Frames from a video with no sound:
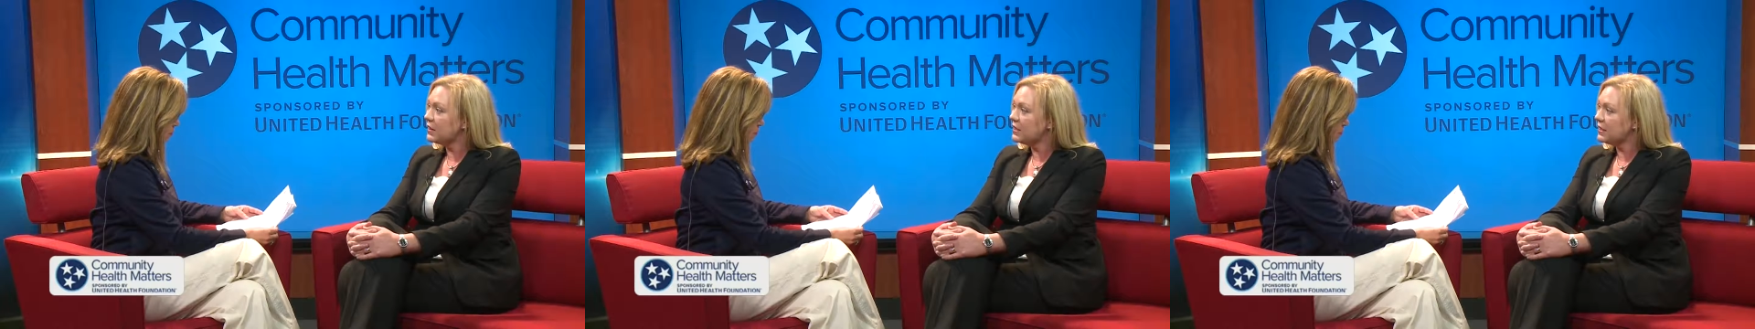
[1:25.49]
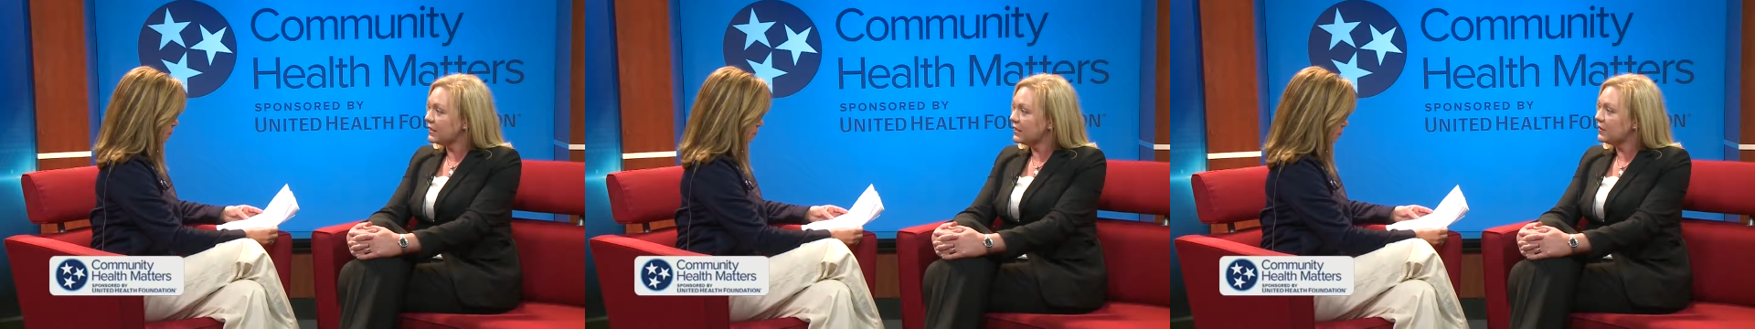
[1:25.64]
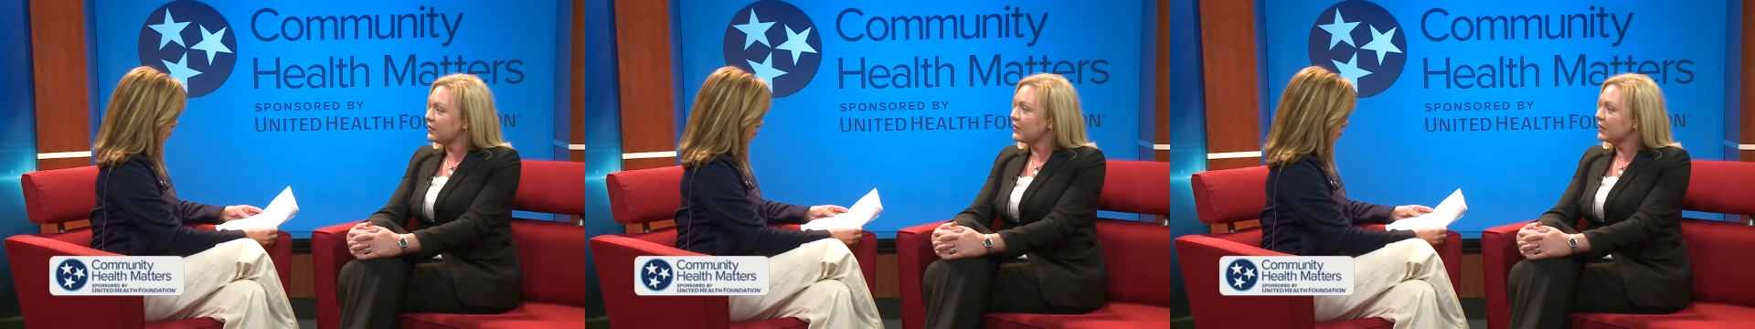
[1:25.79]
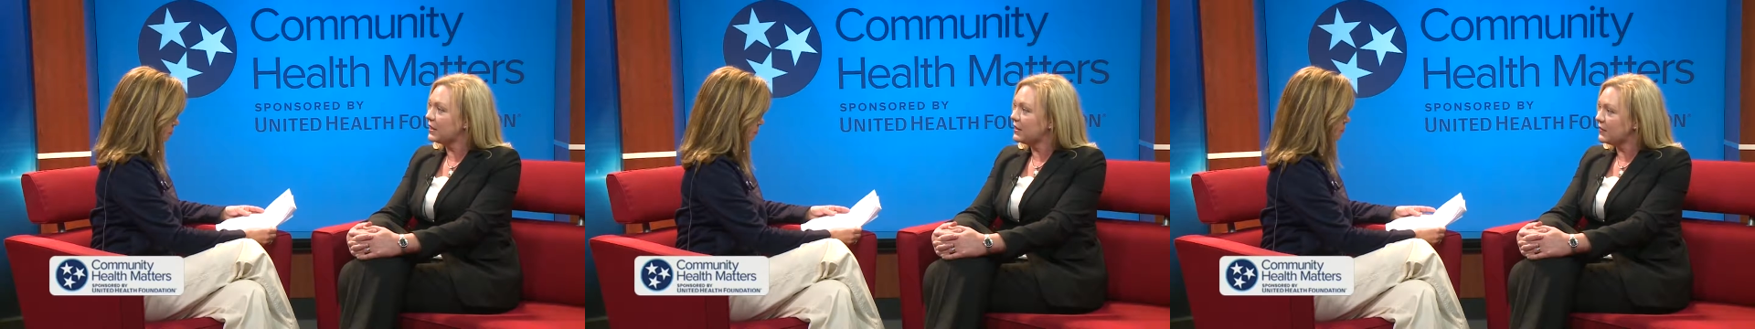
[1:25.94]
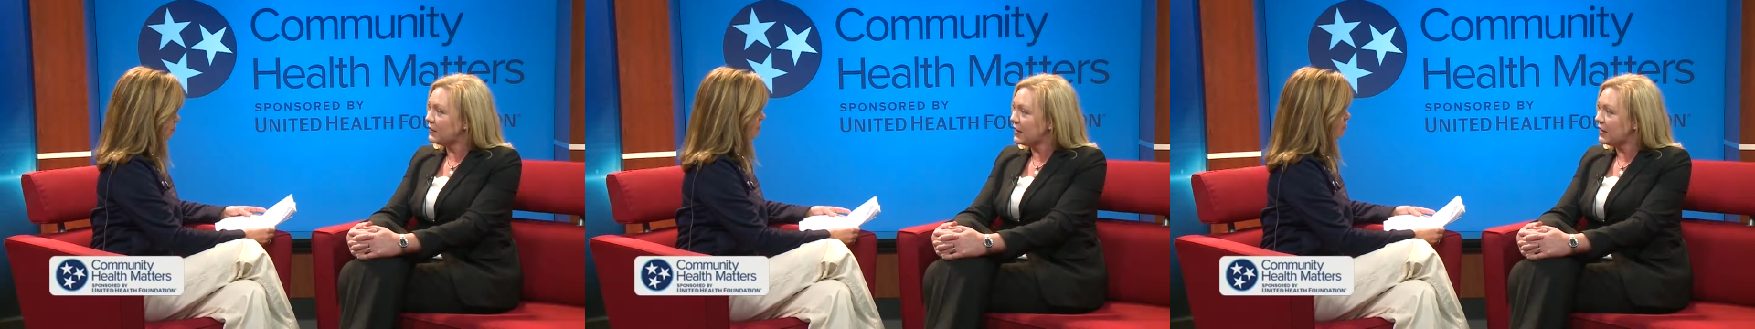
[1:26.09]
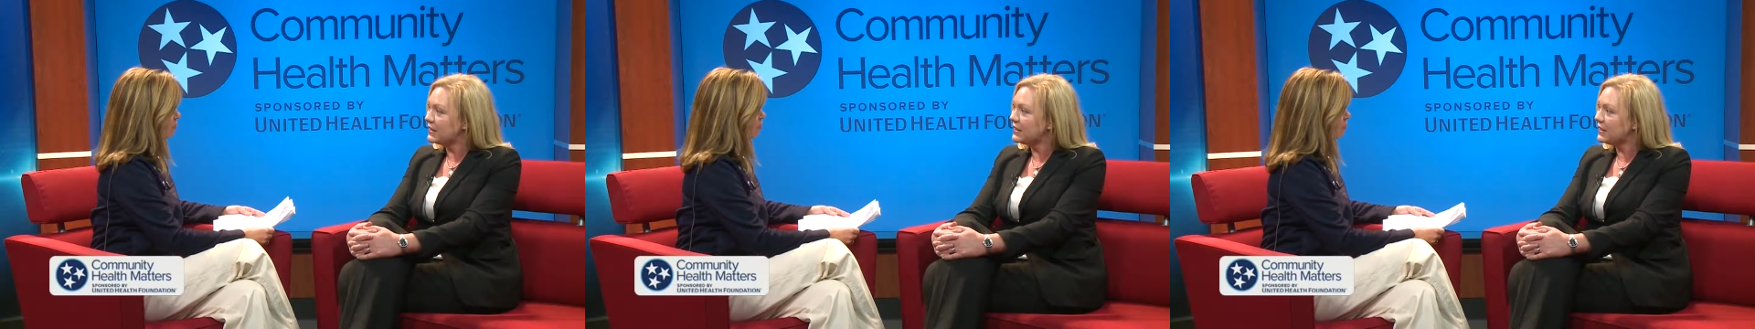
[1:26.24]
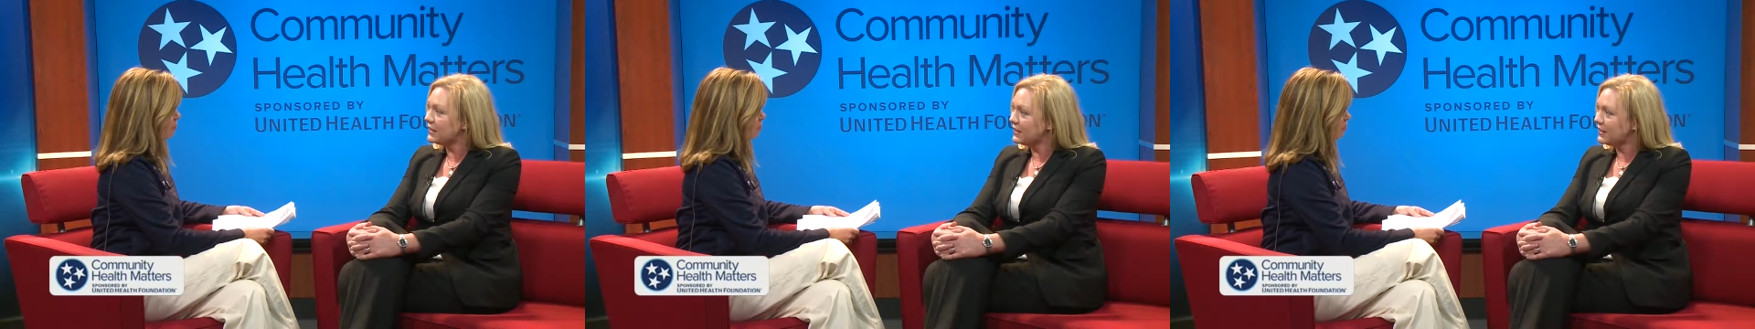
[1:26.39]
delivery if
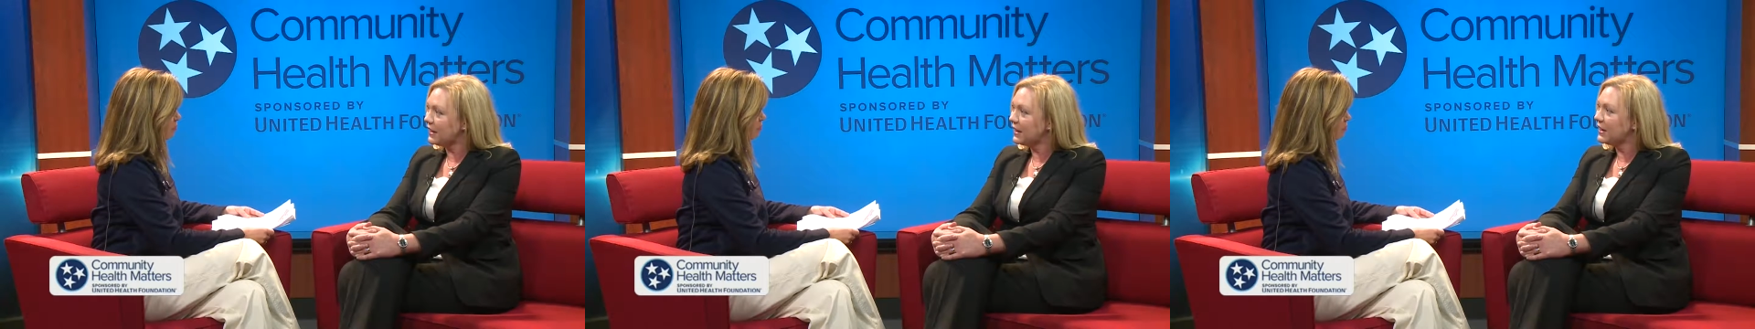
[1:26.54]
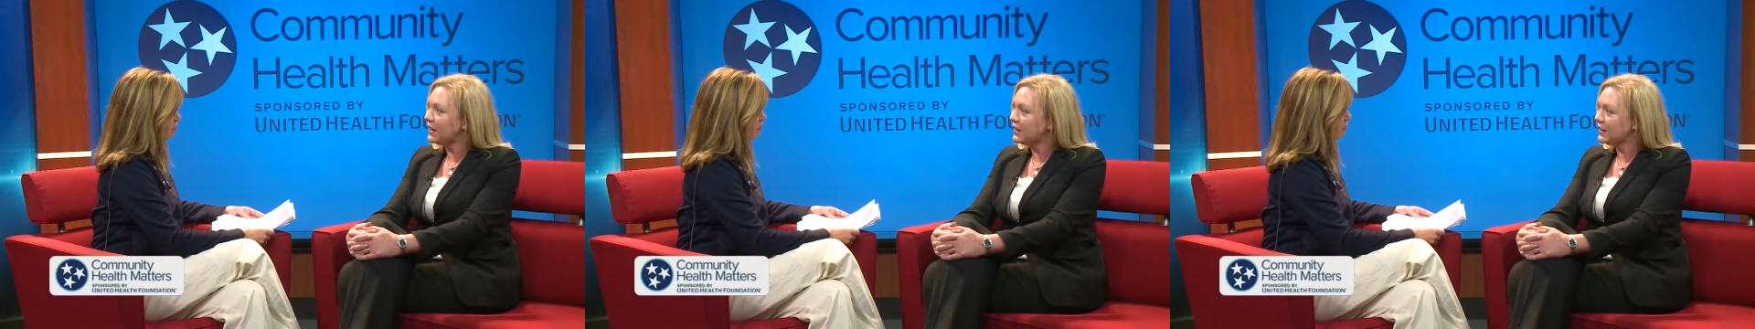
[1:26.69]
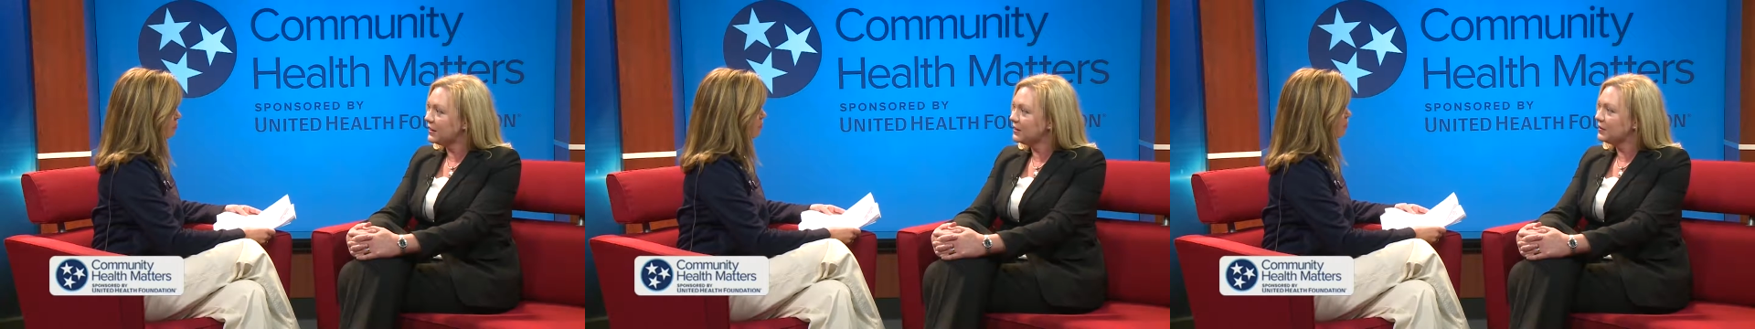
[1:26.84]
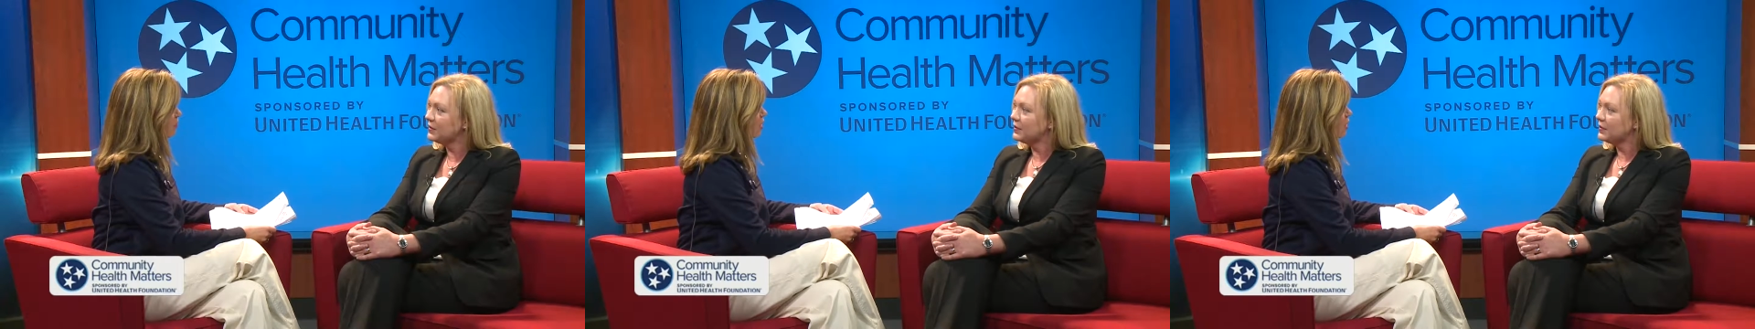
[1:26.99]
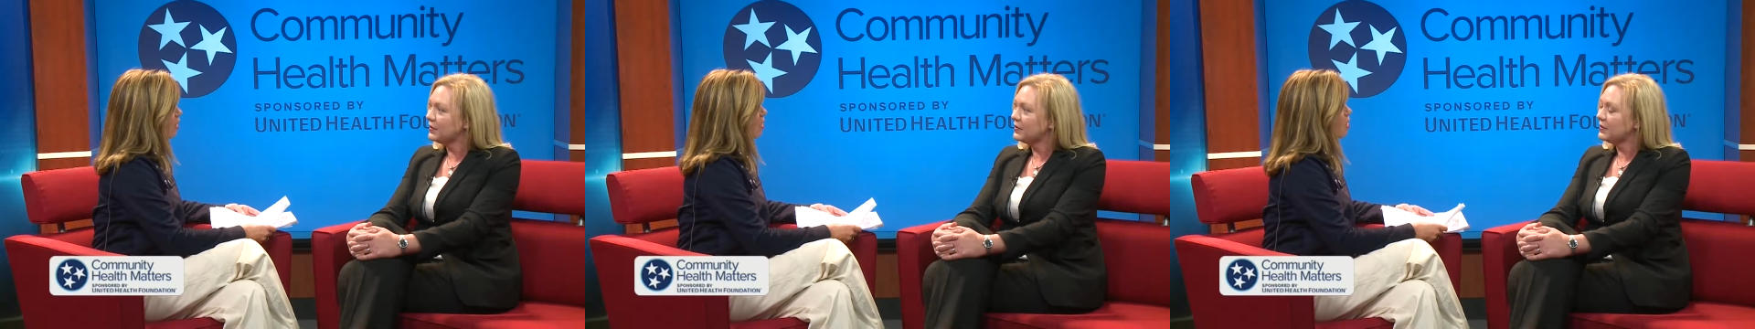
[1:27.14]
necessary.